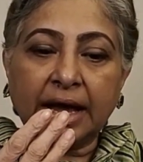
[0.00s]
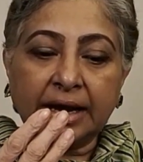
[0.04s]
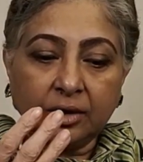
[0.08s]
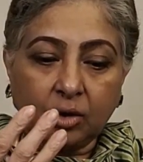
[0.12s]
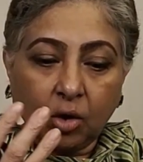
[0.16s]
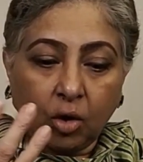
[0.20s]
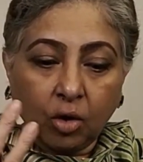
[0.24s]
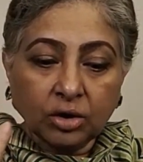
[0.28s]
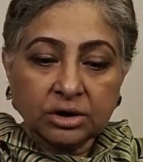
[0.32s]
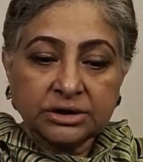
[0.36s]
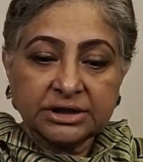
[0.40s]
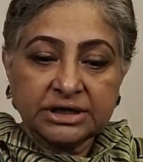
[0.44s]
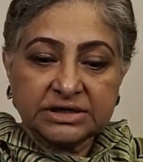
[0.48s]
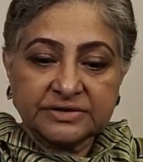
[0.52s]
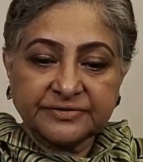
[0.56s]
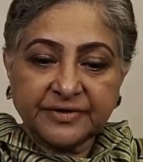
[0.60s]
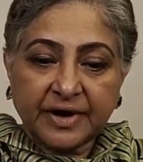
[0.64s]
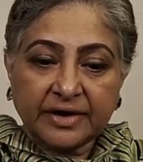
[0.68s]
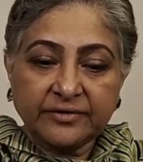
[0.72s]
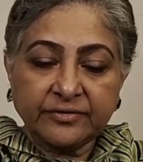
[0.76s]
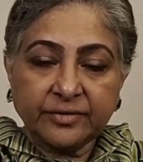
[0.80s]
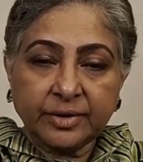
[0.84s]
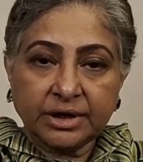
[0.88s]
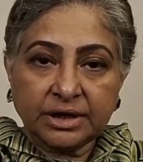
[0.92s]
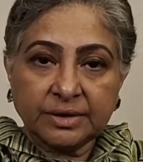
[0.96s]
and all these
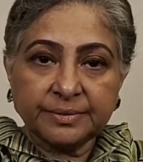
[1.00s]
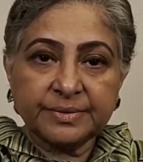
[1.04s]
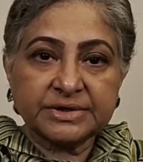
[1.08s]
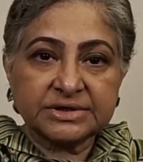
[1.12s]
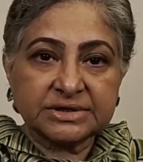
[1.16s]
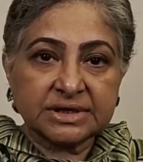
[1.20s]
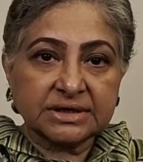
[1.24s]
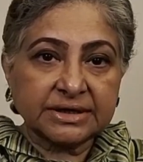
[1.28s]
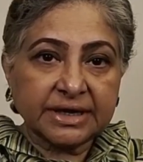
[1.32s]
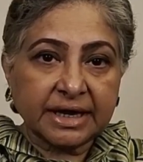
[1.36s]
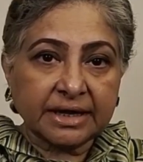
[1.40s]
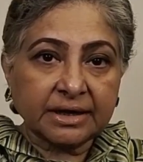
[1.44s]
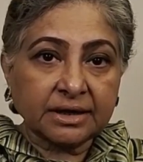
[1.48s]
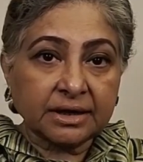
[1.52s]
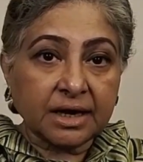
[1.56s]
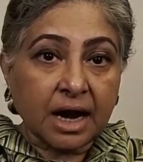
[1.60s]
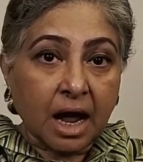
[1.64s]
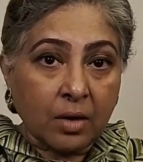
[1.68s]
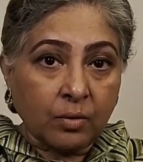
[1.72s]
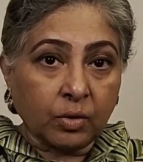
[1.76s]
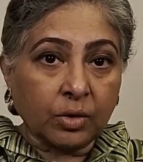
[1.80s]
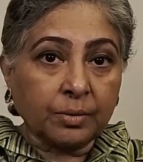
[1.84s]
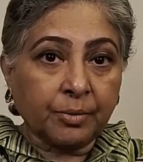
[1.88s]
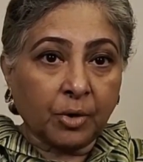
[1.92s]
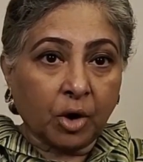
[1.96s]
5 elements are there in
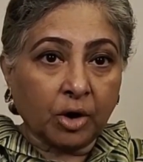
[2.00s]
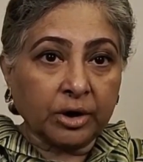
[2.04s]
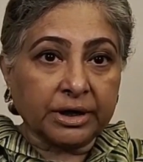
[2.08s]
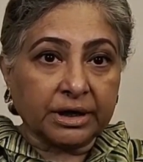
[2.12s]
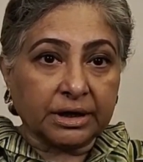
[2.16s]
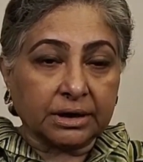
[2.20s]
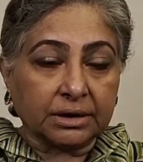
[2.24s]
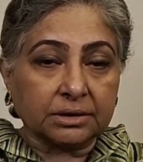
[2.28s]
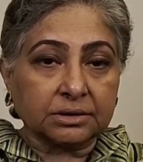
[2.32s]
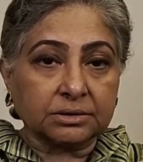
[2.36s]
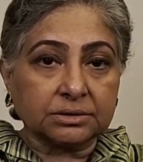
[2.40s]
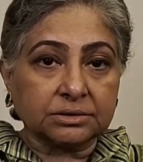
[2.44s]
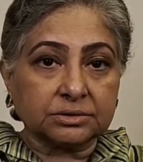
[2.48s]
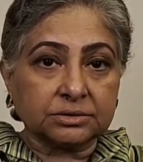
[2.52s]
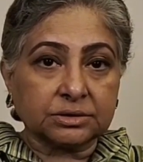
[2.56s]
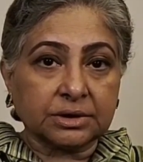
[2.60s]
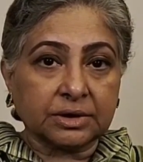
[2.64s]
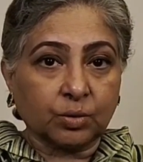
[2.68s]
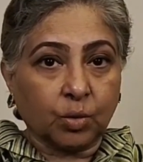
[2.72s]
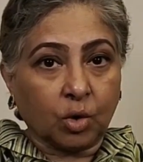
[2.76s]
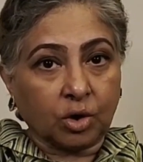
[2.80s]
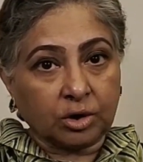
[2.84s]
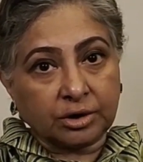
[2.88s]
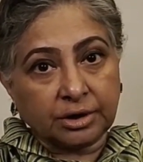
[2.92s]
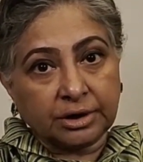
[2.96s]
our body. The
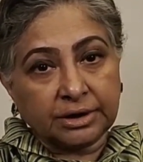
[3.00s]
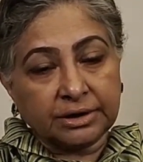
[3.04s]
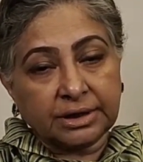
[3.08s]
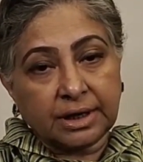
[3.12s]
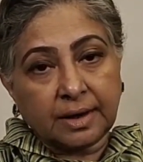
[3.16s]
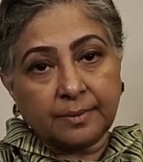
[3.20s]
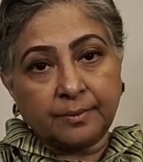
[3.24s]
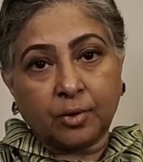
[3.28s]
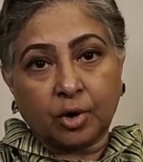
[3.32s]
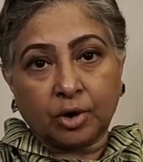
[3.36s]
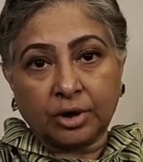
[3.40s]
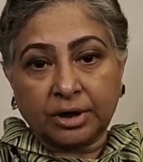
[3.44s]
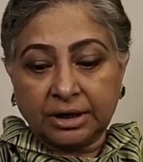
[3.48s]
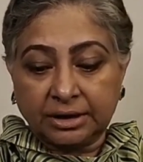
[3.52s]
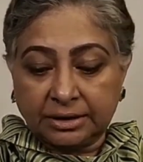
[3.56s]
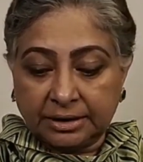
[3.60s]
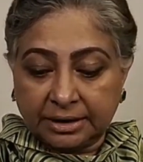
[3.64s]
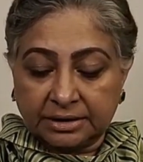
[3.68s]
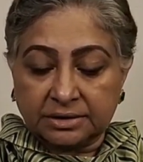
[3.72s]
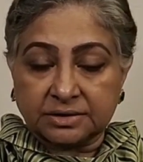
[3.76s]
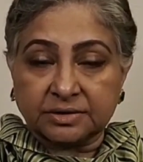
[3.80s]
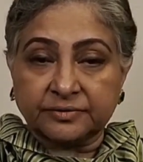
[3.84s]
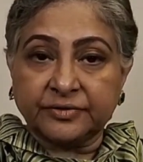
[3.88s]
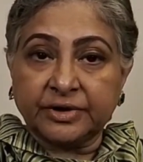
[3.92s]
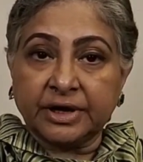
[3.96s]
water in our body,
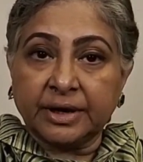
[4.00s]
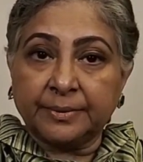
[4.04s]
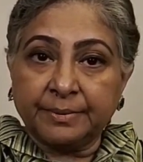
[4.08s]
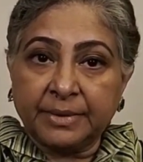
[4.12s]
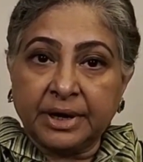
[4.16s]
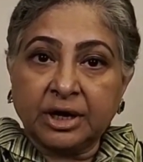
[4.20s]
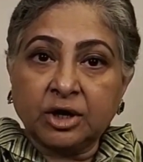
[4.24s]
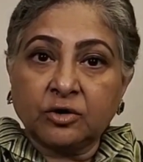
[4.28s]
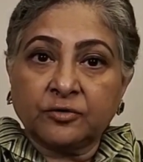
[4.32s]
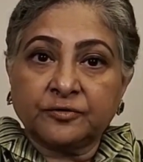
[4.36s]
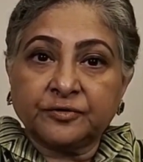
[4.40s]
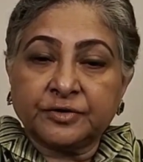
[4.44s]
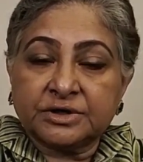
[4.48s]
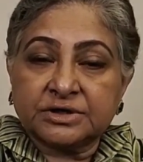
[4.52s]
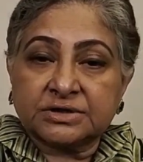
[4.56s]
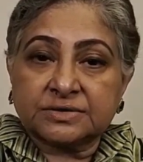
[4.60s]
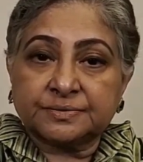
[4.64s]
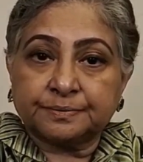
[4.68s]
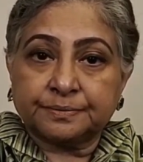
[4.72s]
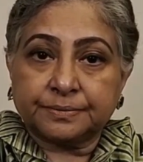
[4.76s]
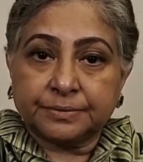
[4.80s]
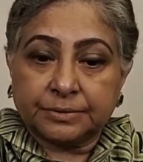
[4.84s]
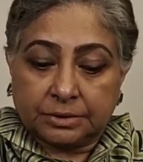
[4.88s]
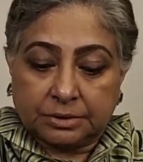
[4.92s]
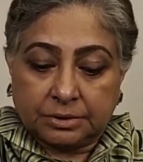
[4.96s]
we are made of
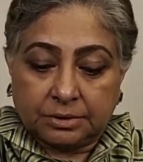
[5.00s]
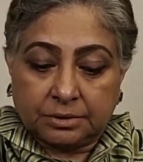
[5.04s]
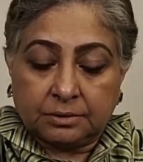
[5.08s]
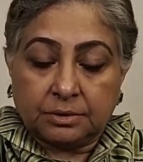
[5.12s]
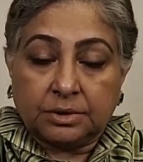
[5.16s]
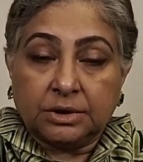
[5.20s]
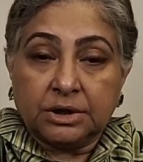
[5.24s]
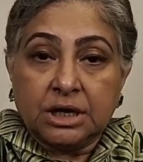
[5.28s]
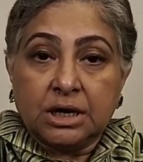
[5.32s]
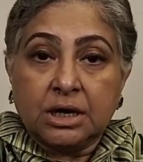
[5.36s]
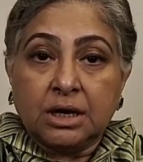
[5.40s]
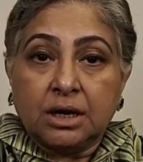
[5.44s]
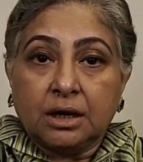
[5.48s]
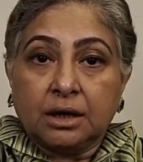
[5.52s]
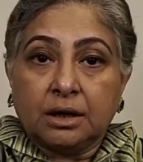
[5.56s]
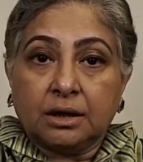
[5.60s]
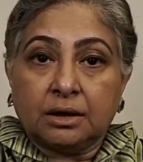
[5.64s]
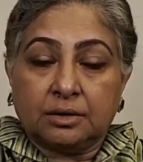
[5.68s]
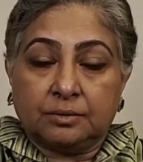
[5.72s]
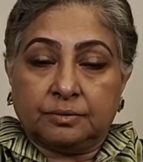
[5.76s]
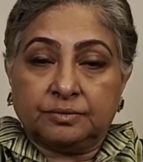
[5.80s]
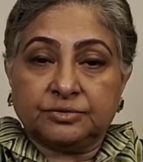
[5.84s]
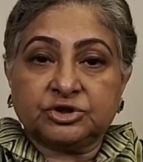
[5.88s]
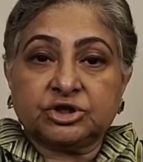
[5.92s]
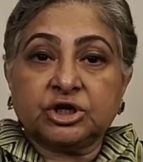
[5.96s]
this
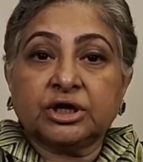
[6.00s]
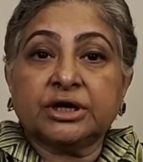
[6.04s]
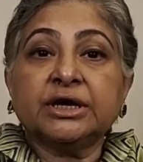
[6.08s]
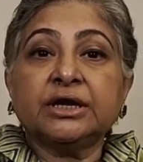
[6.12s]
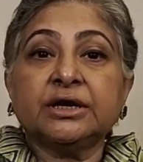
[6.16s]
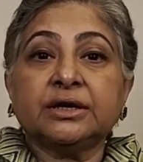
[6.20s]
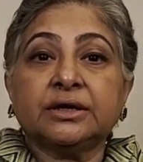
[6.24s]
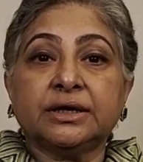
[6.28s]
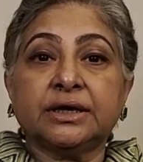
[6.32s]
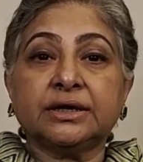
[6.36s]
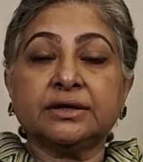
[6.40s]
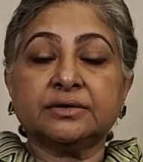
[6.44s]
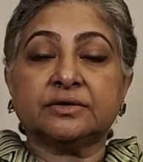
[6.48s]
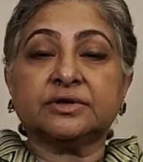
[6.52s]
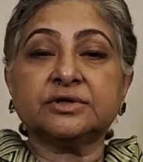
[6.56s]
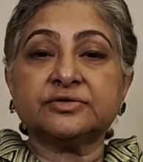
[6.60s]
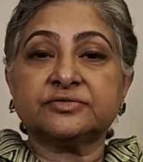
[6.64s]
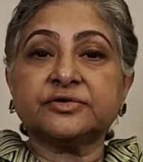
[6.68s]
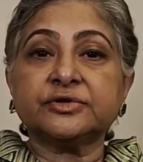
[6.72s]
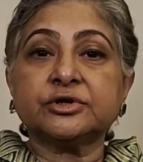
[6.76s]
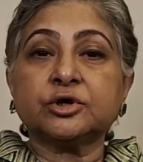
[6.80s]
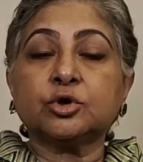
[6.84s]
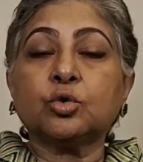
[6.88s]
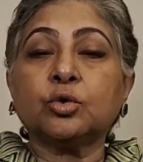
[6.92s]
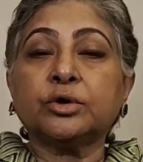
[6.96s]
sharir.
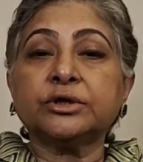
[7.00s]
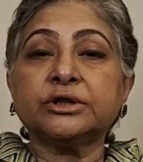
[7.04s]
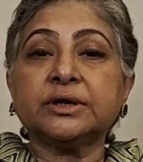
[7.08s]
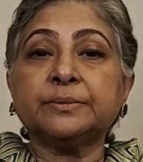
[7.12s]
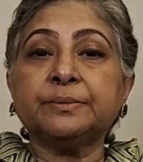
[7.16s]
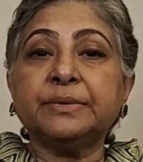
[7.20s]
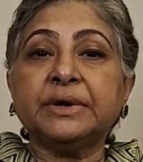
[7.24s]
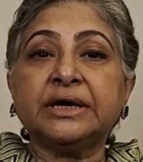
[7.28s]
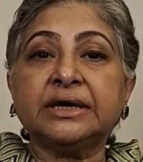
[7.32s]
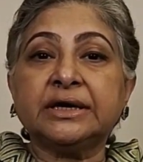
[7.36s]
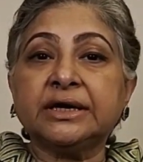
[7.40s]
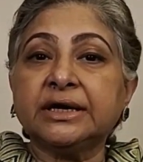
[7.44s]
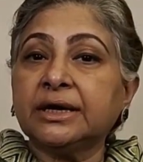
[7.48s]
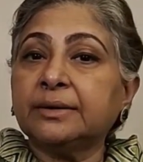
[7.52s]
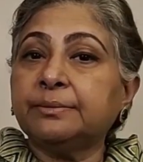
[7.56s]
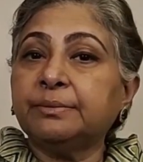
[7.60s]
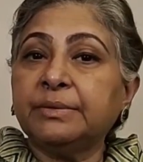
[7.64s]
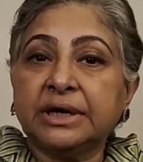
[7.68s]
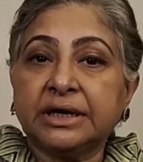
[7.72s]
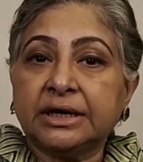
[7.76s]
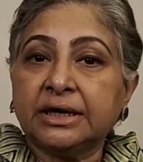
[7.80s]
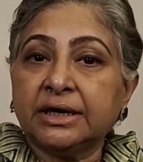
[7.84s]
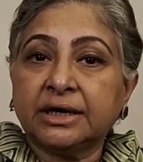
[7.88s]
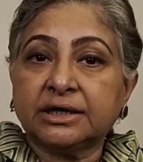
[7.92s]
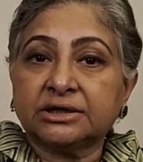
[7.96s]
This will go in the mitti,
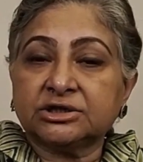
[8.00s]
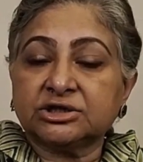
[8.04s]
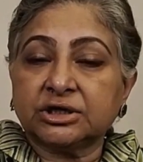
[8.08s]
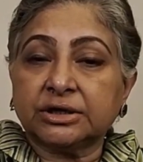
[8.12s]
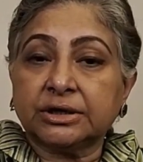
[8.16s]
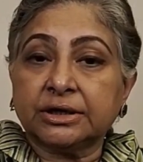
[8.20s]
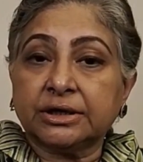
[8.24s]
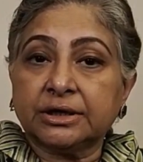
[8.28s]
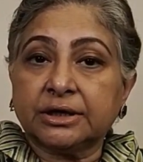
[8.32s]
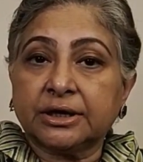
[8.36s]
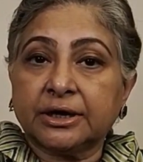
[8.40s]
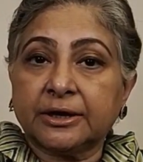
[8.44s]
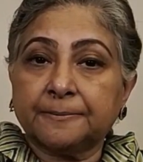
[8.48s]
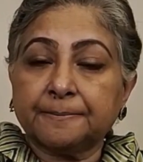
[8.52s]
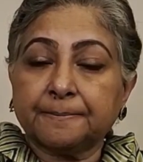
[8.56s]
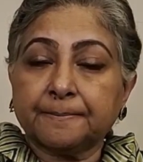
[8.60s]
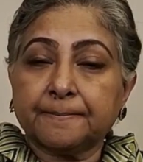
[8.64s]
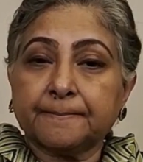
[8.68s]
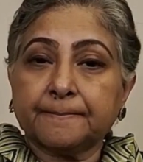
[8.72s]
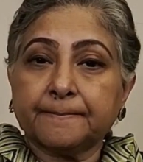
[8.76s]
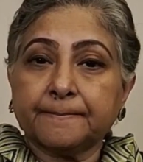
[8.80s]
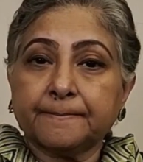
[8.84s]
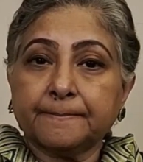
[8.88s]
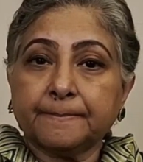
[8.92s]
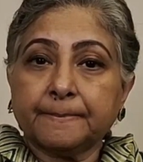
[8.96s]
mitti ka sharir hai.
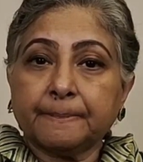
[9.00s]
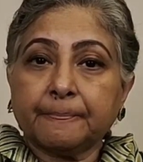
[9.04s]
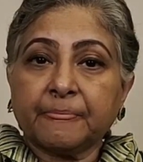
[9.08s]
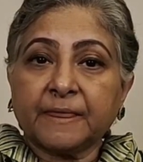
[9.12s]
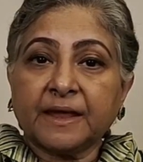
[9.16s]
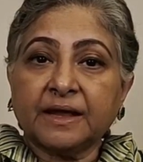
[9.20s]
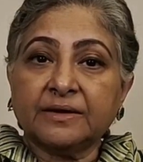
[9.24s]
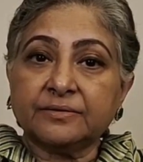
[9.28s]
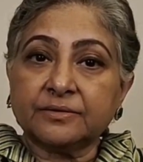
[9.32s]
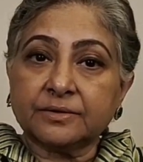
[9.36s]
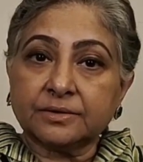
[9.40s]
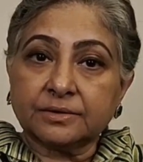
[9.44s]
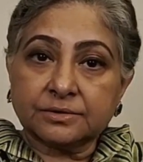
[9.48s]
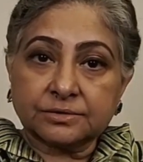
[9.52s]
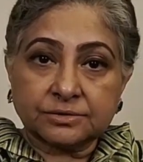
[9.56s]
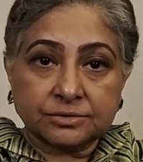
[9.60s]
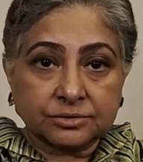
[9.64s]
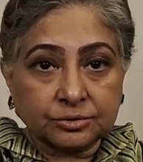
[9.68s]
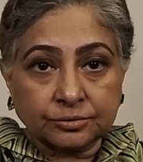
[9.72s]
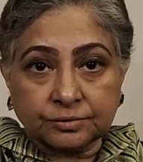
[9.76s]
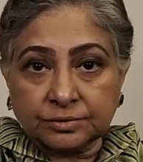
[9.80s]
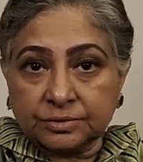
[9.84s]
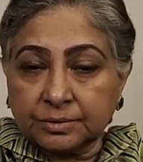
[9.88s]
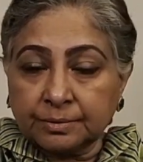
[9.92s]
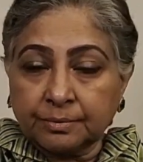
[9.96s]

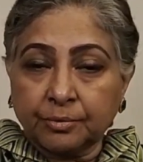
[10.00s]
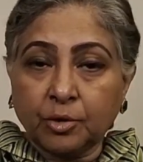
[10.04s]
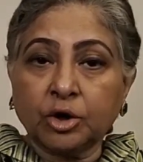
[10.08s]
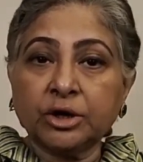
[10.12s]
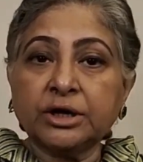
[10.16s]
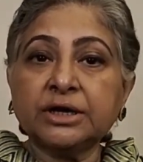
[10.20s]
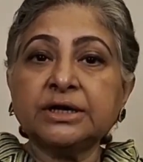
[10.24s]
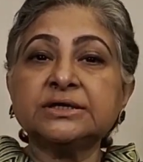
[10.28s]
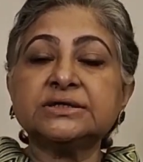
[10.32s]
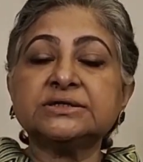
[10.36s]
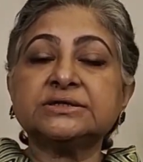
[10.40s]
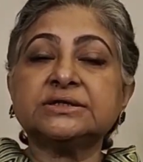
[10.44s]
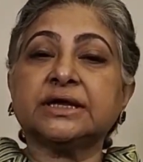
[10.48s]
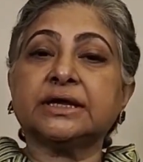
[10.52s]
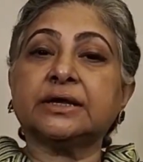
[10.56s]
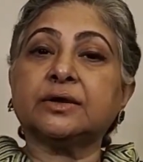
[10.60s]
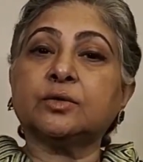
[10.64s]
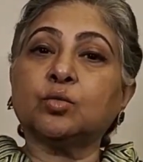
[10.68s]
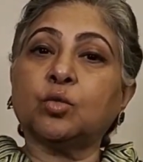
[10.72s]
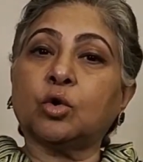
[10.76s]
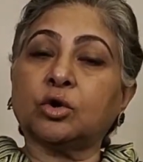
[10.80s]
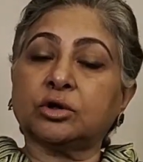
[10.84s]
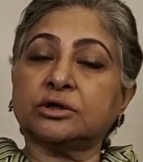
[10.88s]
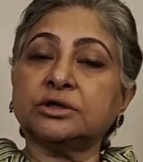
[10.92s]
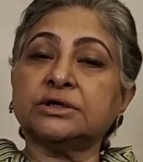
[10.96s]
So body is there,
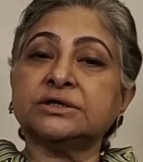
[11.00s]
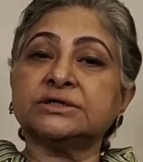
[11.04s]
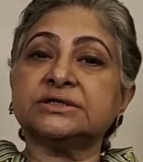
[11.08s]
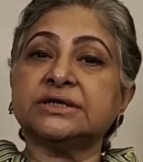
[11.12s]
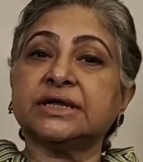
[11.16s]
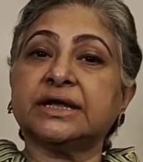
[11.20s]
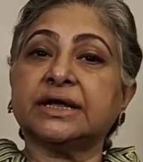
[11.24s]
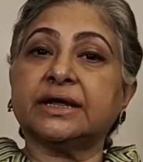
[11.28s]
water is